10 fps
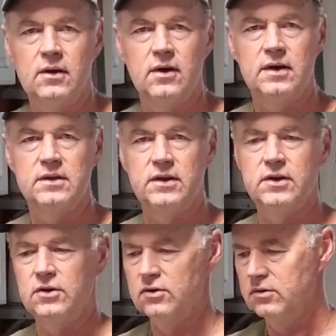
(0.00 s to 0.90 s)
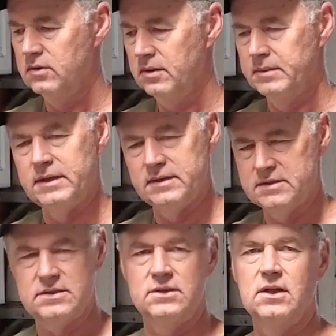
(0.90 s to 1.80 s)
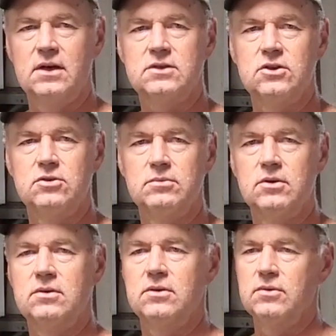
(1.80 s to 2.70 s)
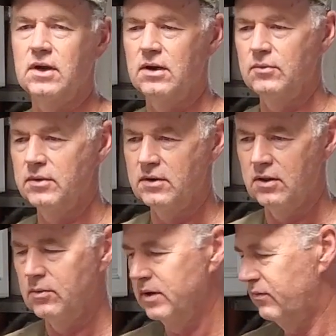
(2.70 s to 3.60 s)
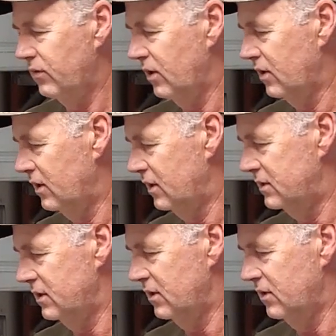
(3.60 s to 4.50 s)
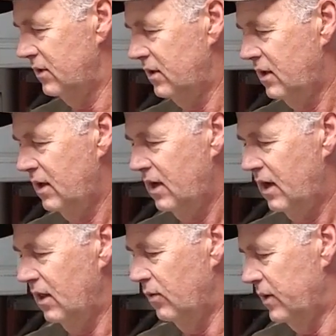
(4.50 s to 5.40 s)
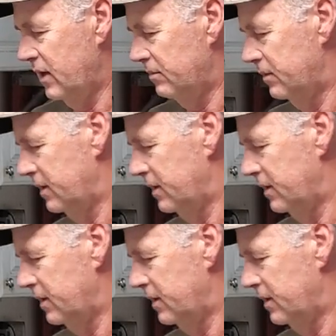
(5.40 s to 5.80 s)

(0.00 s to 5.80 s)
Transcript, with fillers: All right, there you go. I mean, it's still October. Got to wait another week for till Halloween,